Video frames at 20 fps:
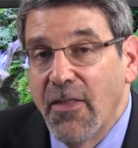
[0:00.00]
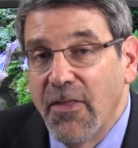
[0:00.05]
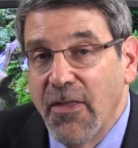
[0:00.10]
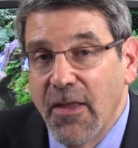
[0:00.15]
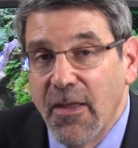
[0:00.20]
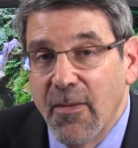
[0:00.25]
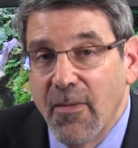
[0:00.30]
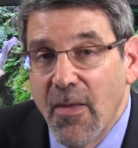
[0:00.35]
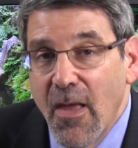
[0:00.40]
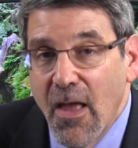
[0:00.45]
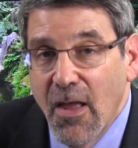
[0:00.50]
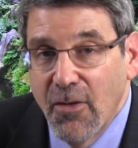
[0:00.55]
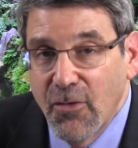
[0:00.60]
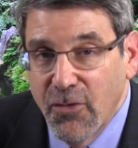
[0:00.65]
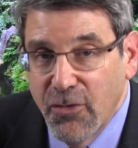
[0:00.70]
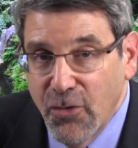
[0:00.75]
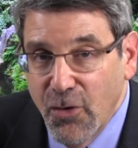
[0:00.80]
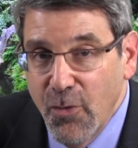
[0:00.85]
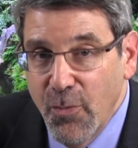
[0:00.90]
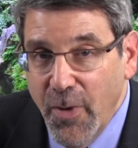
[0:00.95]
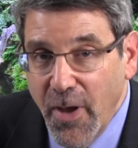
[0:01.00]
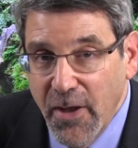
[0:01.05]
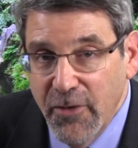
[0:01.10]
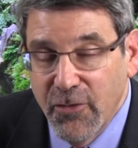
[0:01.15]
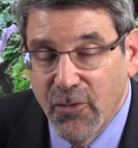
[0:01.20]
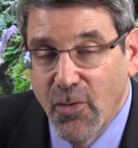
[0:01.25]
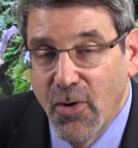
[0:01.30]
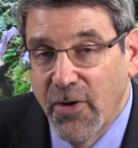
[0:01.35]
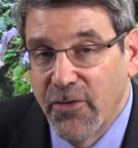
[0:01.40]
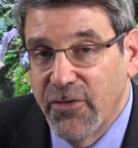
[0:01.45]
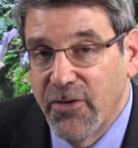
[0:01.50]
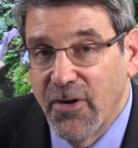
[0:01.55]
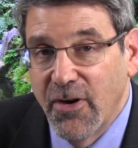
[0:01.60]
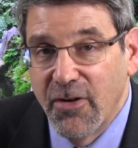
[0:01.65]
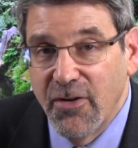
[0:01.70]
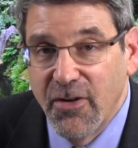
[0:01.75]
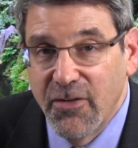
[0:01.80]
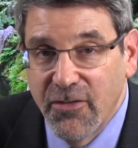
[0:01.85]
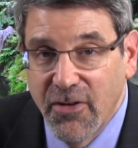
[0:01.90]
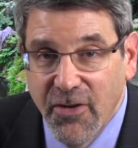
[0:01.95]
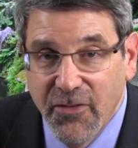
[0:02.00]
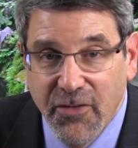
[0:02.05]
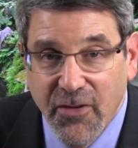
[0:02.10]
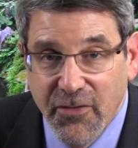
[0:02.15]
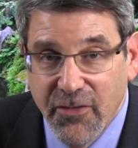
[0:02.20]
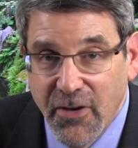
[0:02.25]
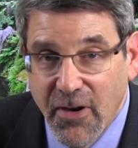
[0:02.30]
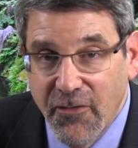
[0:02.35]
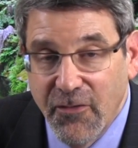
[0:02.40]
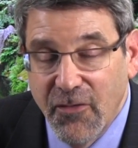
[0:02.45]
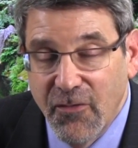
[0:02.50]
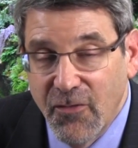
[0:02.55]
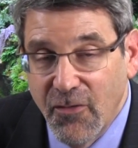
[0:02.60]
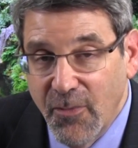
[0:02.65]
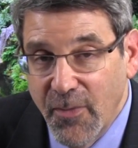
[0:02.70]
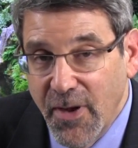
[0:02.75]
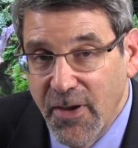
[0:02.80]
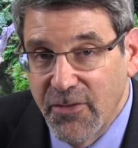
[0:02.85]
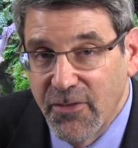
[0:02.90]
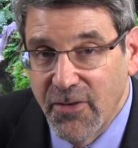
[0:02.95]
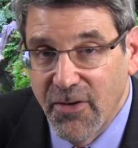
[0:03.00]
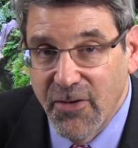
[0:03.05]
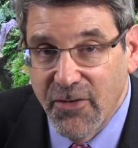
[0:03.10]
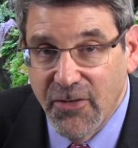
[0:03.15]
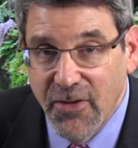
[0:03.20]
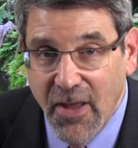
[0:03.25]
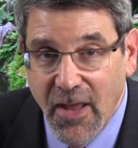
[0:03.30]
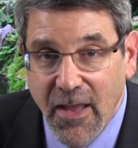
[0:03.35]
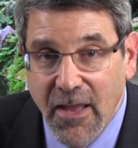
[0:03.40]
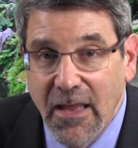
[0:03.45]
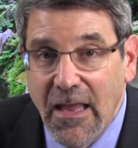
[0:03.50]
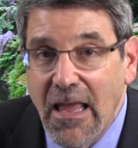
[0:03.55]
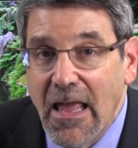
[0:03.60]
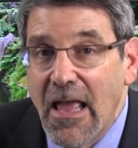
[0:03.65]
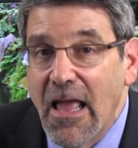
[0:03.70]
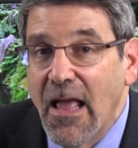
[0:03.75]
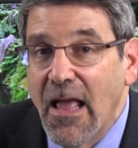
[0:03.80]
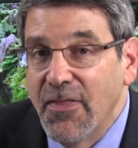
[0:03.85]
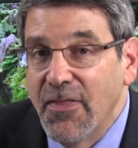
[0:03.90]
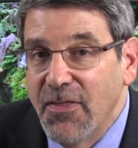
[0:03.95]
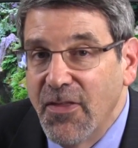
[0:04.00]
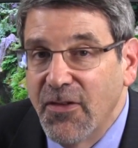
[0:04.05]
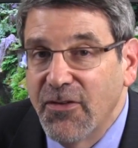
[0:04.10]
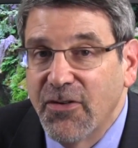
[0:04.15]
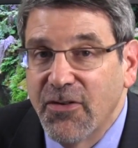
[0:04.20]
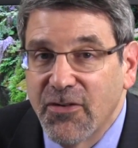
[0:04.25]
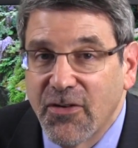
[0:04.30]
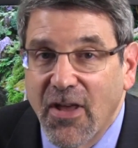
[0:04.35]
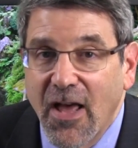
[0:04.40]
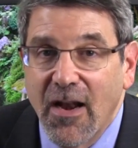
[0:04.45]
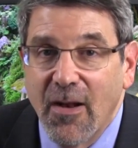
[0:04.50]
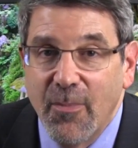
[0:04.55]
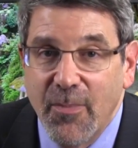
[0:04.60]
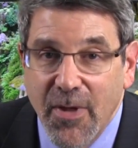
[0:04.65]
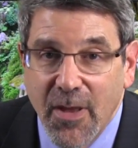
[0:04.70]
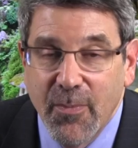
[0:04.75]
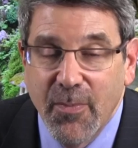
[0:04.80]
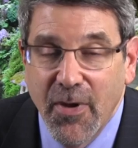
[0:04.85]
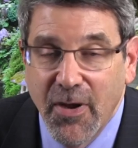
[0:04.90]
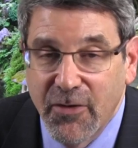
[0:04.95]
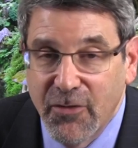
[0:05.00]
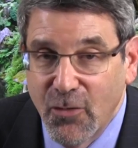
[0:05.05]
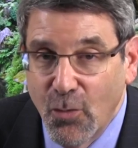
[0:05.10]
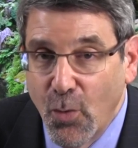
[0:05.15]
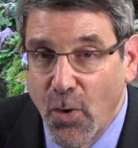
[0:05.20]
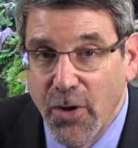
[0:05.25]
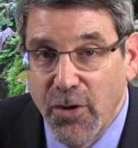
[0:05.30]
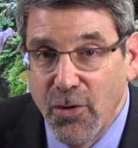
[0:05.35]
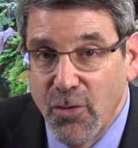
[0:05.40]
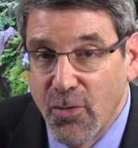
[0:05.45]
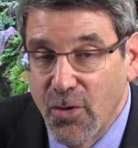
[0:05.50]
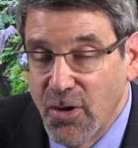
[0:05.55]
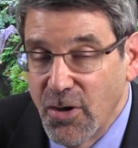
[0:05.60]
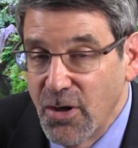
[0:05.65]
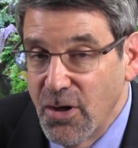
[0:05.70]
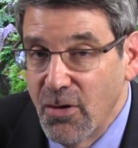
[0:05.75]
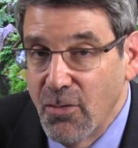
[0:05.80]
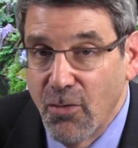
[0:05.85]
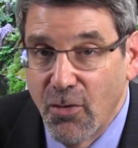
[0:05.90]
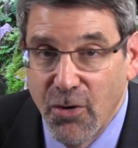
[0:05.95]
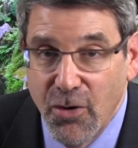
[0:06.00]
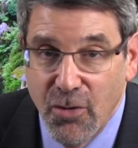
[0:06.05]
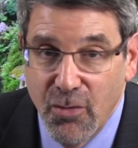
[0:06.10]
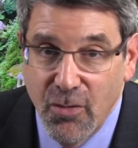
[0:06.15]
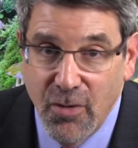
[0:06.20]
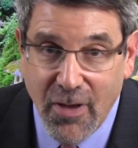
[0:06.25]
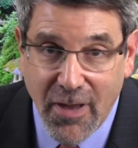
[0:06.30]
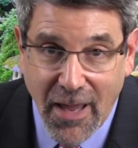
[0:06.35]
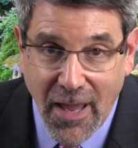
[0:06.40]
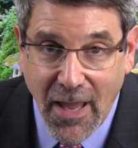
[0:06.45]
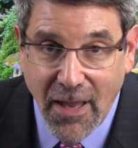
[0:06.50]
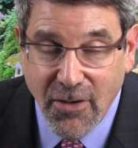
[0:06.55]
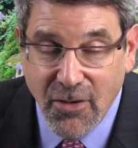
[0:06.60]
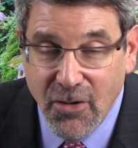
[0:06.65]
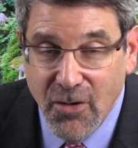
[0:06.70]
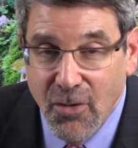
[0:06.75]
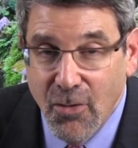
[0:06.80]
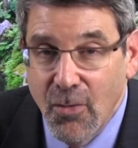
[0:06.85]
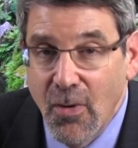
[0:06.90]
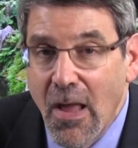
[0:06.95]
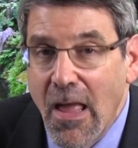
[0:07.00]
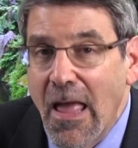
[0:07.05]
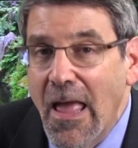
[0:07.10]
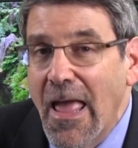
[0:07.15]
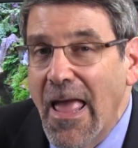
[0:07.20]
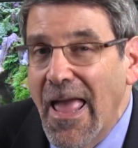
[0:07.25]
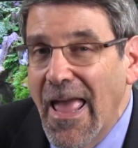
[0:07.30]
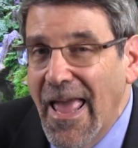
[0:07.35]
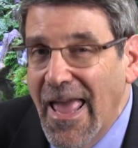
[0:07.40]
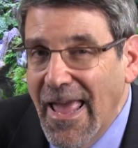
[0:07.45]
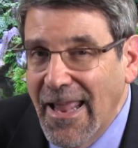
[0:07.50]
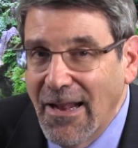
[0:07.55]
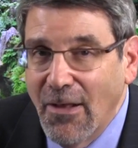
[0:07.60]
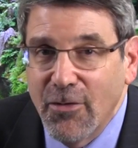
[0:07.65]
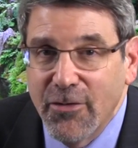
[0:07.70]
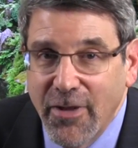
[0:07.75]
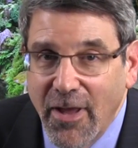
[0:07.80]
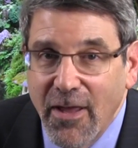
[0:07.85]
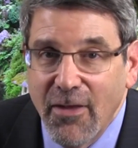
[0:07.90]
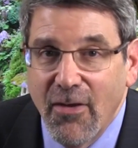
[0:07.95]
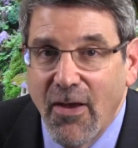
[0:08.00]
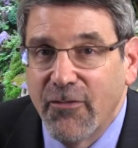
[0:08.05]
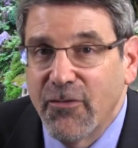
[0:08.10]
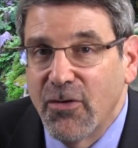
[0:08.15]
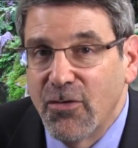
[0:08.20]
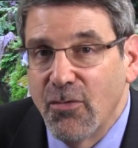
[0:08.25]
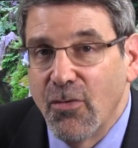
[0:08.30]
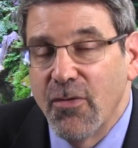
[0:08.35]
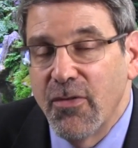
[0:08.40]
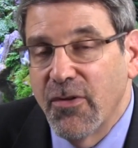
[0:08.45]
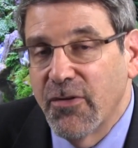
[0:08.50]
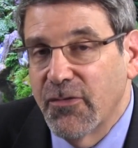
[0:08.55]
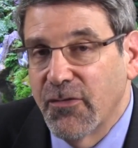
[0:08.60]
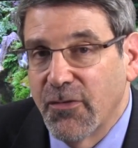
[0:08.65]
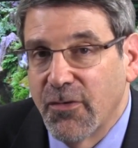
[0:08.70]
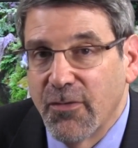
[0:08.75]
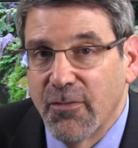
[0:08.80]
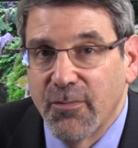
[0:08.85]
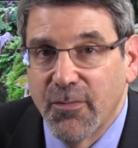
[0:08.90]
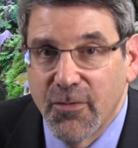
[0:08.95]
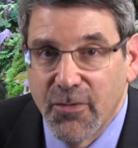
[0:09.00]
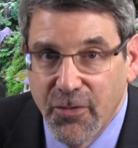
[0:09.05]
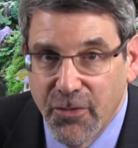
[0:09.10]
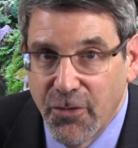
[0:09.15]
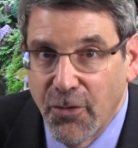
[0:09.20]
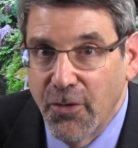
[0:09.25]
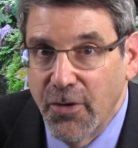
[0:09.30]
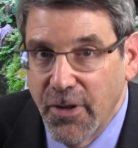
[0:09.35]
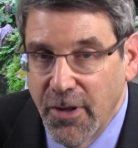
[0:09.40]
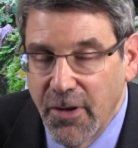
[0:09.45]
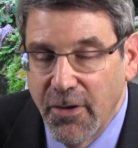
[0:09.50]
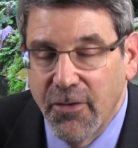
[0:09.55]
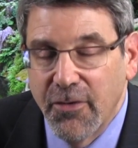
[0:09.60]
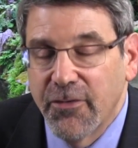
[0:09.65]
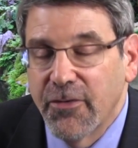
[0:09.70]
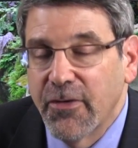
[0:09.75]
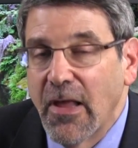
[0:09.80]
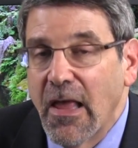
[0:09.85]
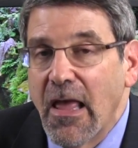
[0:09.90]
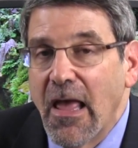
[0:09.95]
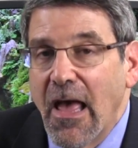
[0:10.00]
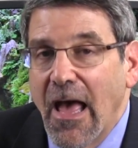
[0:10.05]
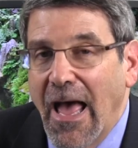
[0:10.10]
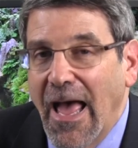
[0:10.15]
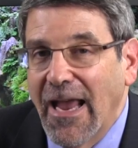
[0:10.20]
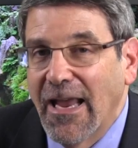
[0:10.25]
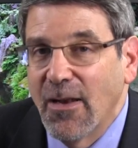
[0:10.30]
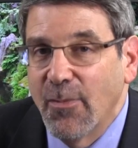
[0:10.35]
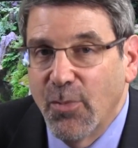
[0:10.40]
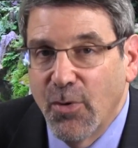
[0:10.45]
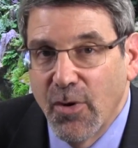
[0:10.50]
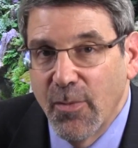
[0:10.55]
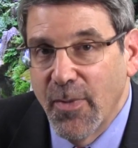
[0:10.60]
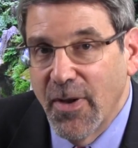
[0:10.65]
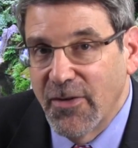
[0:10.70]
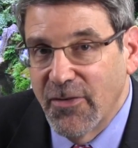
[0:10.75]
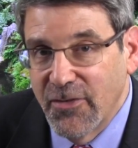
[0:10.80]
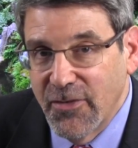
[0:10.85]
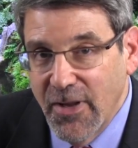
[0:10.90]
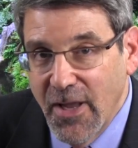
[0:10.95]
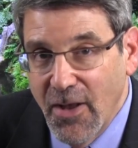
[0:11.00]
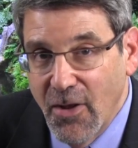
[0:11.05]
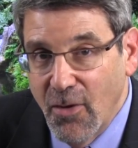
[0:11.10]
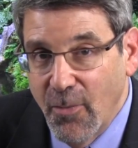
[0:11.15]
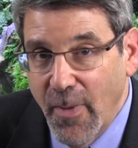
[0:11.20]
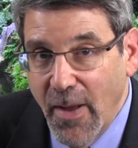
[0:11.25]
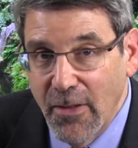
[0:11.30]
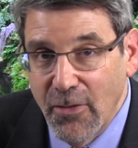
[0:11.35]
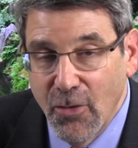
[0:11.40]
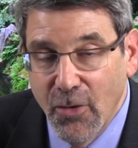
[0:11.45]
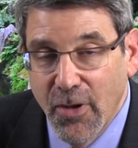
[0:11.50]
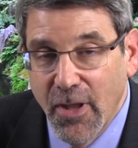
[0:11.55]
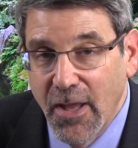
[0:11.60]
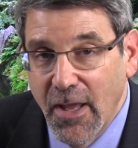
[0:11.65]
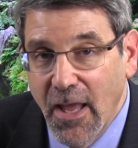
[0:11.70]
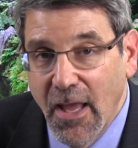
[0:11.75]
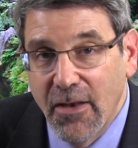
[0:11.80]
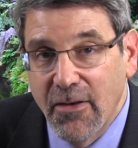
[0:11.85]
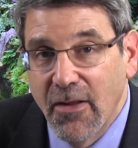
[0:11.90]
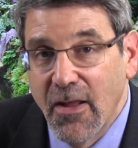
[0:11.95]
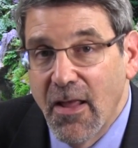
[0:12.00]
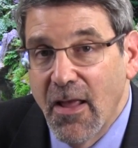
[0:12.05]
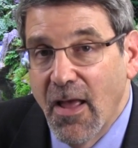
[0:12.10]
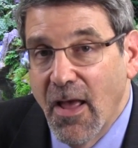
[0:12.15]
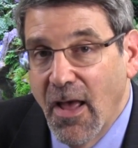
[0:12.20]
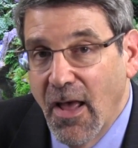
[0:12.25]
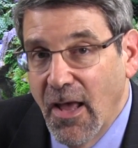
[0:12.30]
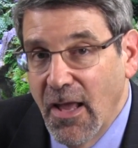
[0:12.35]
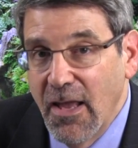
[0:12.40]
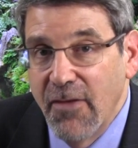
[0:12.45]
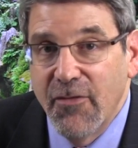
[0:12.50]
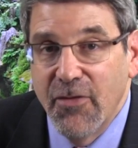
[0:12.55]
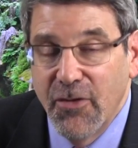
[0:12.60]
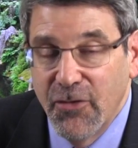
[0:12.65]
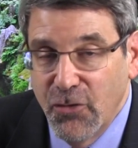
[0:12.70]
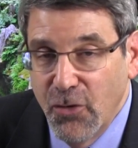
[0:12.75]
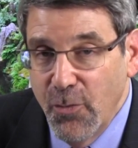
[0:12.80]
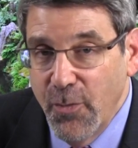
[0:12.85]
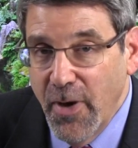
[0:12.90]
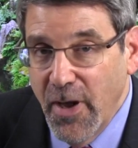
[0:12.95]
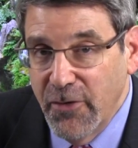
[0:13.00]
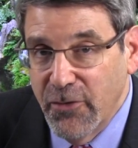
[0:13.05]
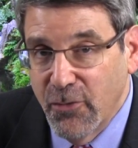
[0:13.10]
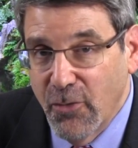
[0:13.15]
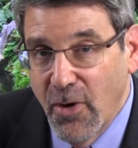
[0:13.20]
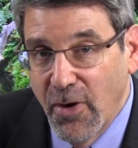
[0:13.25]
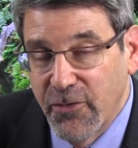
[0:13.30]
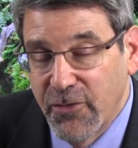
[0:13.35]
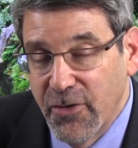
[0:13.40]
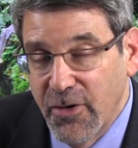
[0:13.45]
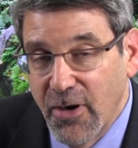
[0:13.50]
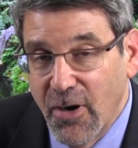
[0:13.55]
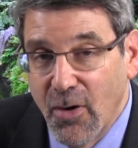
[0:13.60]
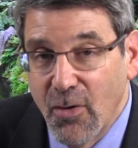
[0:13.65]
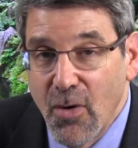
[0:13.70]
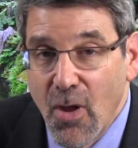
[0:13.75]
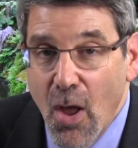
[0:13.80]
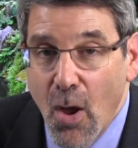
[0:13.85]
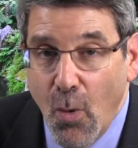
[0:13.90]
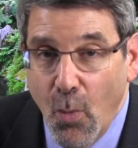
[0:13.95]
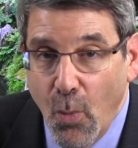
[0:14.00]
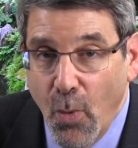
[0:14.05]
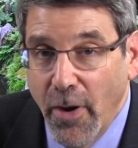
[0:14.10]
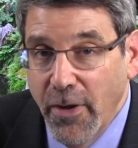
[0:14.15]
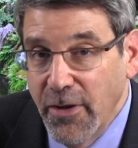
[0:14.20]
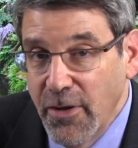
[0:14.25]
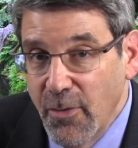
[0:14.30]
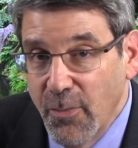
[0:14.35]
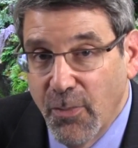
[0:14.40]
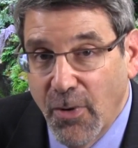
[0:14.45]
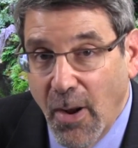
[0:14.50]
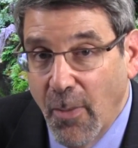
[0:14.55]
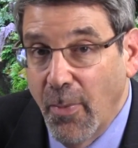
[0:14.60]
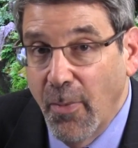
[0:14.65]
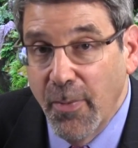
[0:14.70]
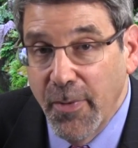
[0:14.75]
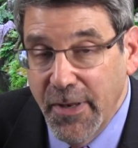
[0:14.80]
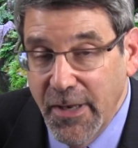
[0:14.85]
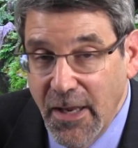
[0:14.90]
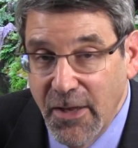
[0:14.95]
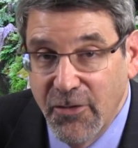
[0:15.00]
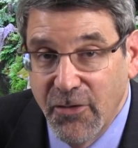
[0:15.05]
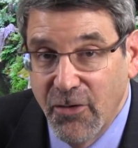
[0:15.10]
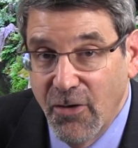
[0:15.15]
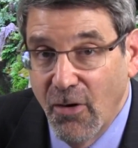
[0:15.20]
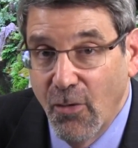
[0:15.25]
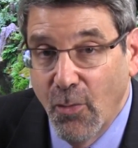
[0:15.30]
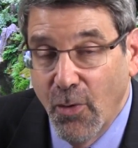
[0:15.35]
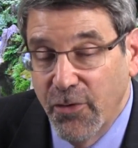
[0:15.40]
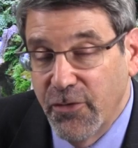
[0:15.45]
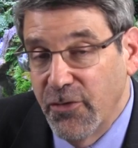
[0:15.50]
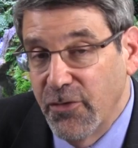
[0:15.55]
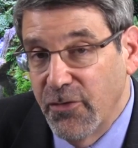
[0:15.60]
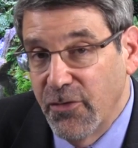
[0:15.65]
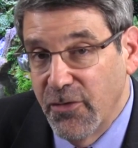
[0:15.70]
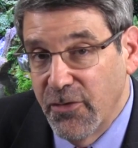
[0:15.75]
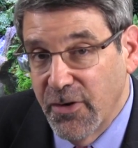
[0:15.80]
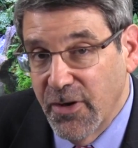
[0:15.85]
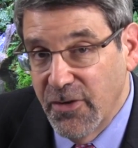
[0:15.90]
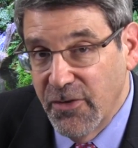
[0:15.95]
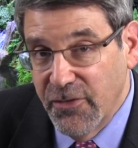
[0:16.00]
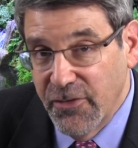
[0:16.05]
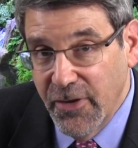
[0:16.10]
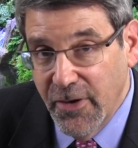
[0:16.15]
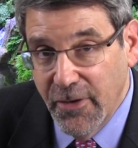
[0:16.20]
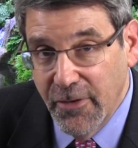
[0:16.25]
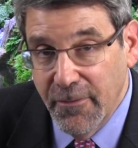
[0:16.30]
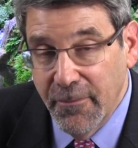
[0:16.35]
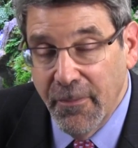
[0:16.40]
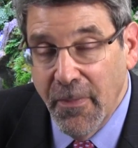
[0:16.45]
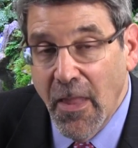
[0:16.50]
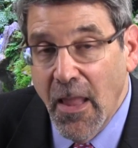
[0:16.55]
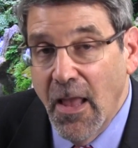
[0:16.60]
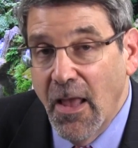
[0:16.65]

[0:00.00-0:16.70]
The 2-page questionnaire just gives us enough information to say, this is kind of big picture what you can do or you can't do. And I'll tell you, after doing this for 30 years, I can pretty much tell by looking at even the 2-page questionnaire what you probably need to know, what you should consider.